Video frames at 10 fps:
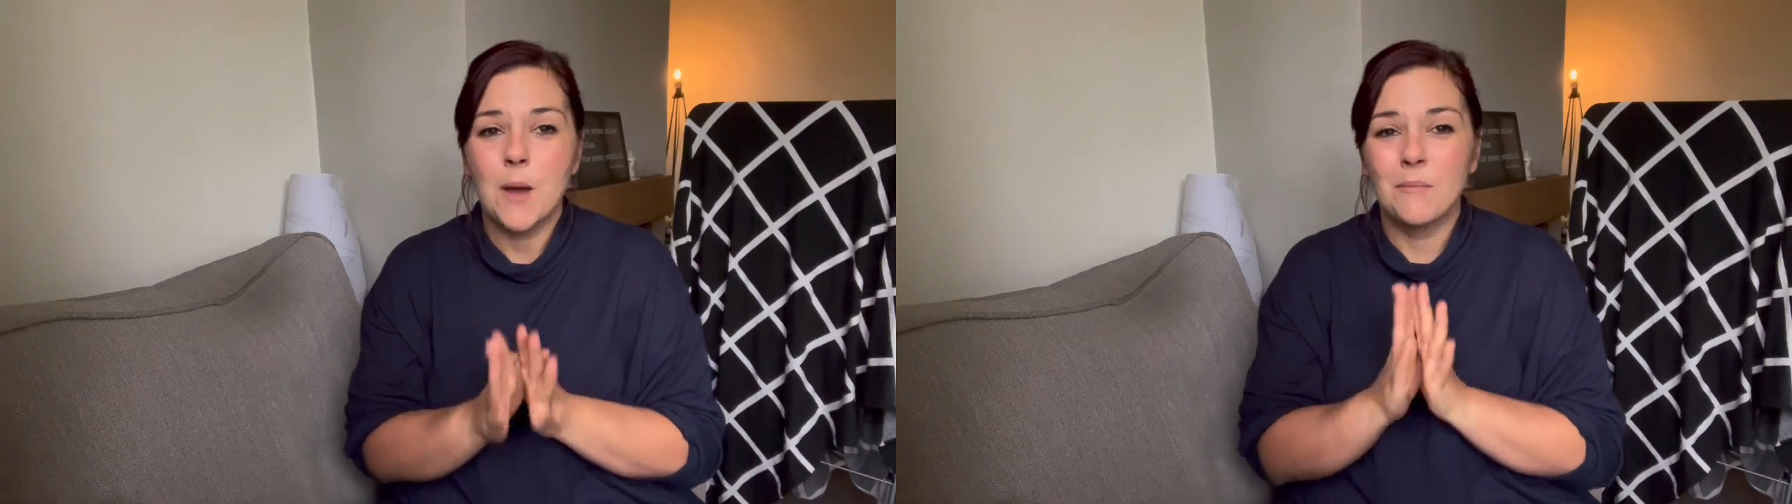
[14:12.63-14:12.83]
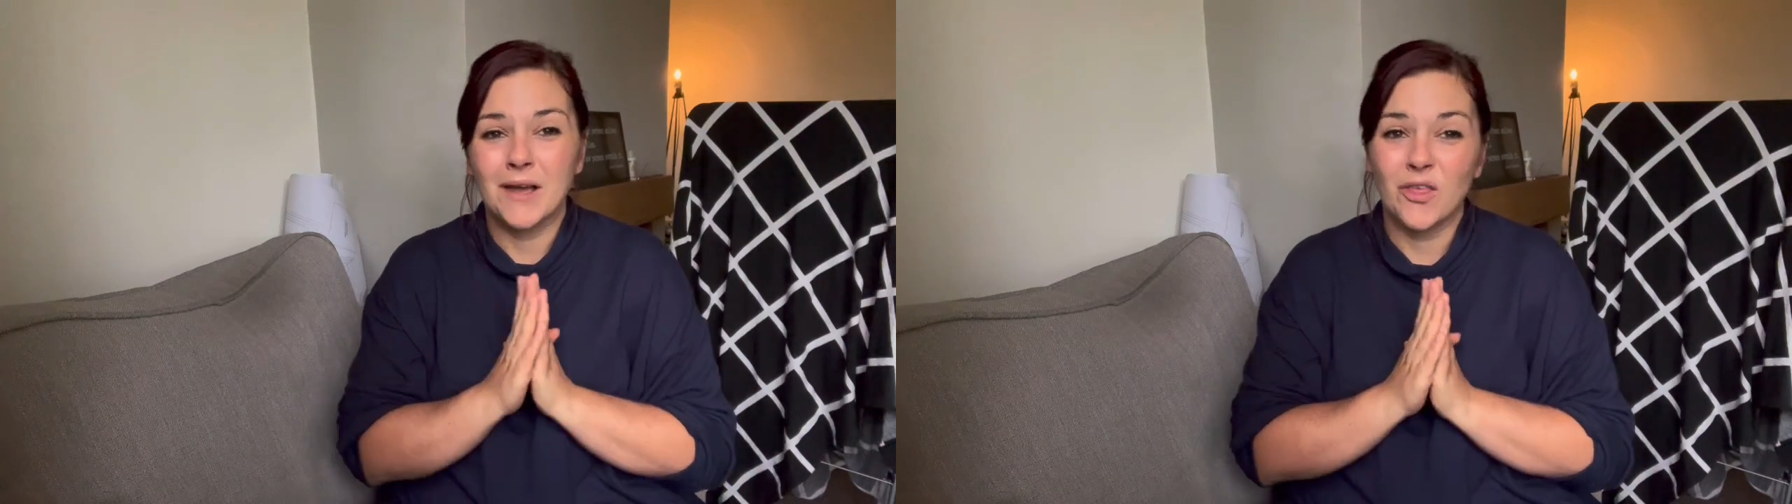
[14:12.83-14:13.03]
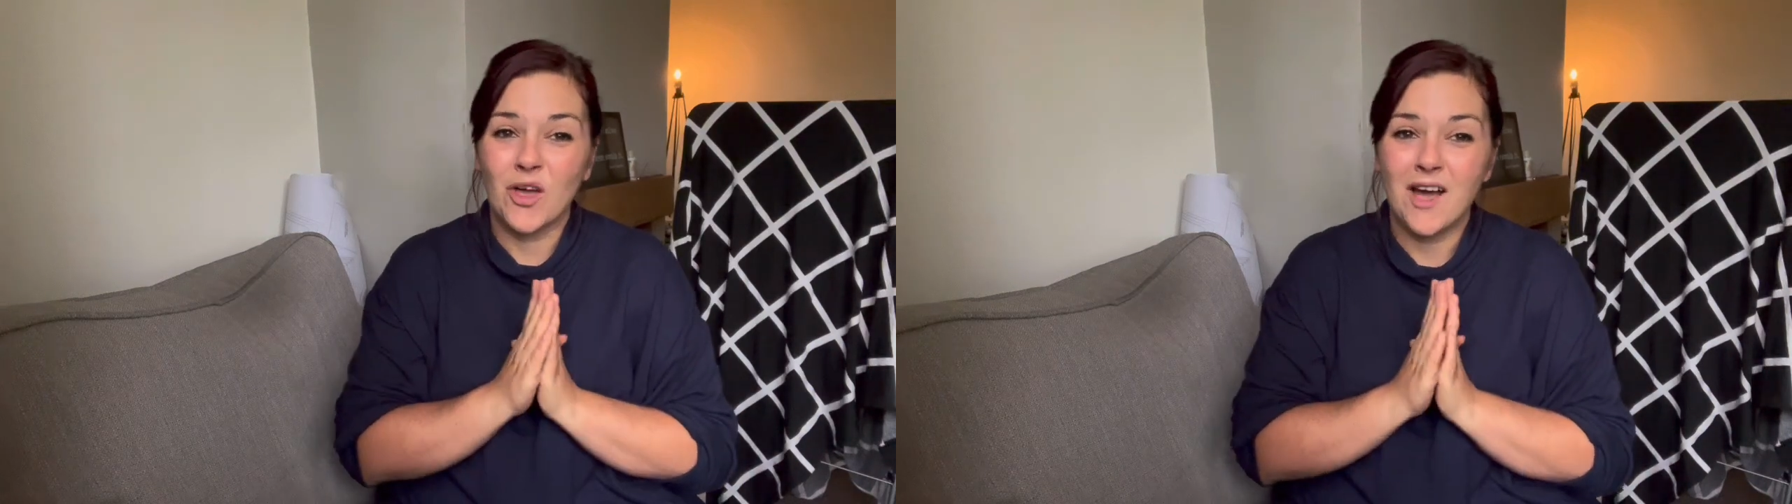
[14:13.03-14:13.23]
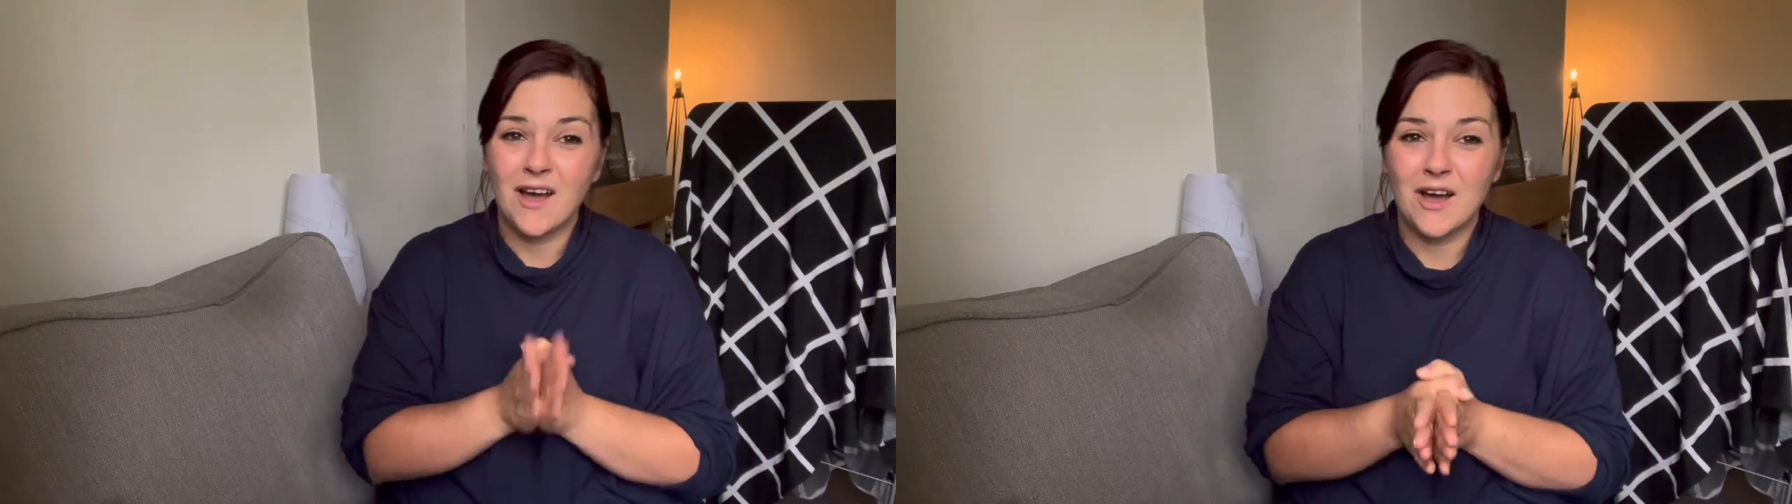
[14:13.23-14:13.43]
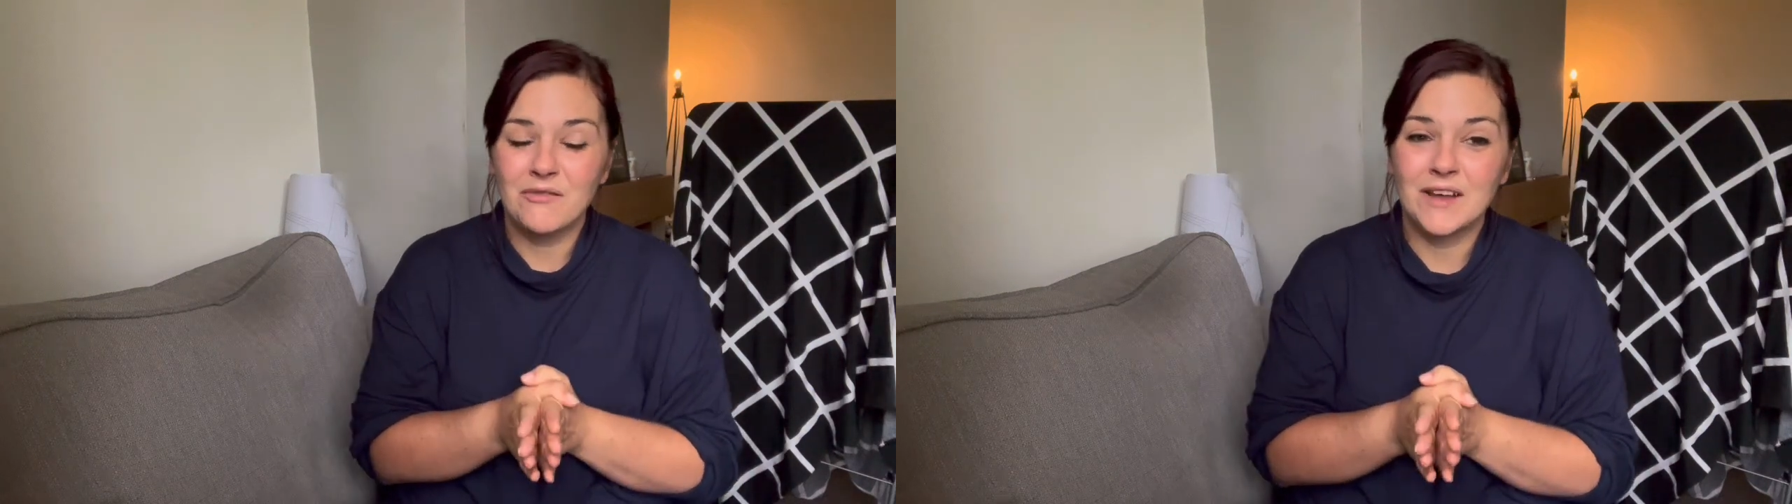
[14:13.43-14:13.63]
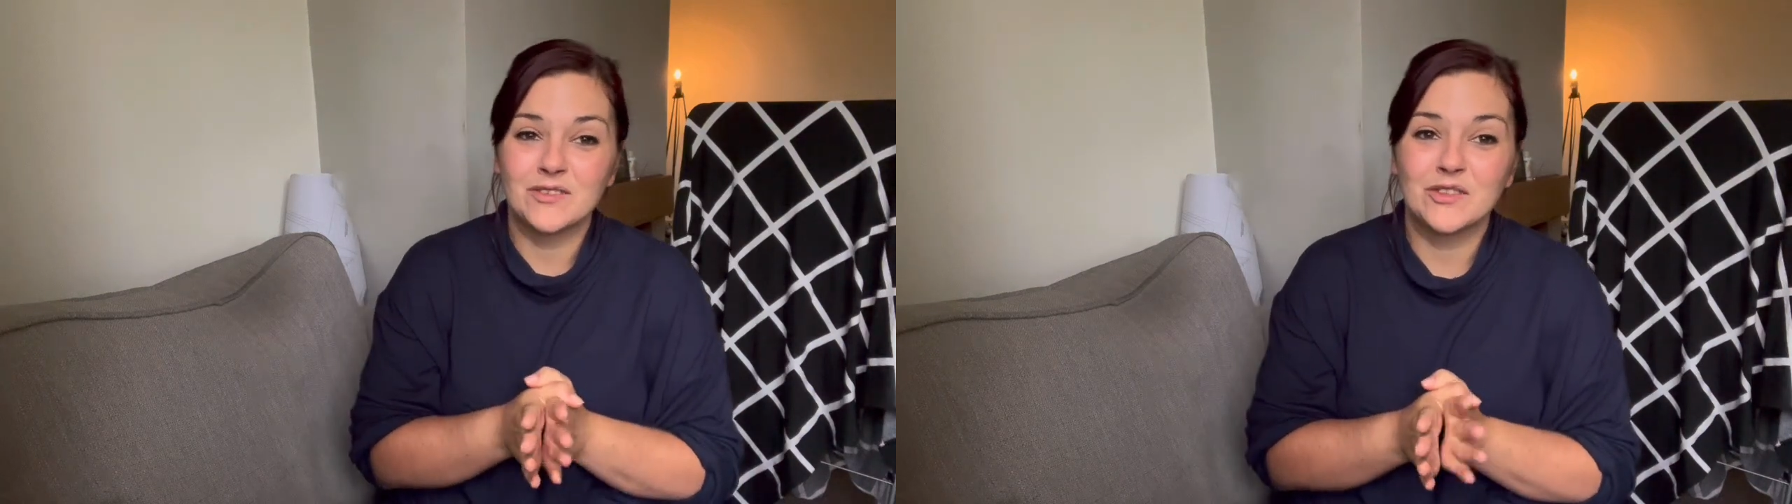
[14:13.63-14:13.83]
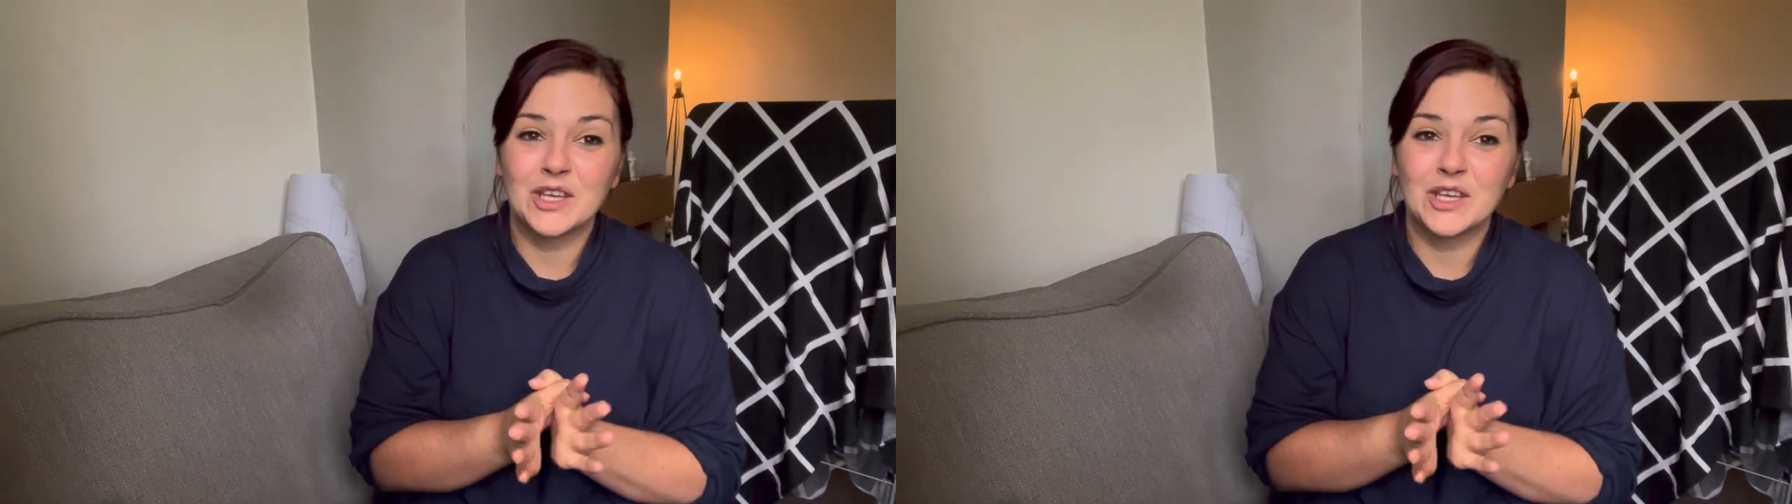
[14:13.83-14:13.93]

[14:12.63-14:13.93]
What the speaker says: My other half has the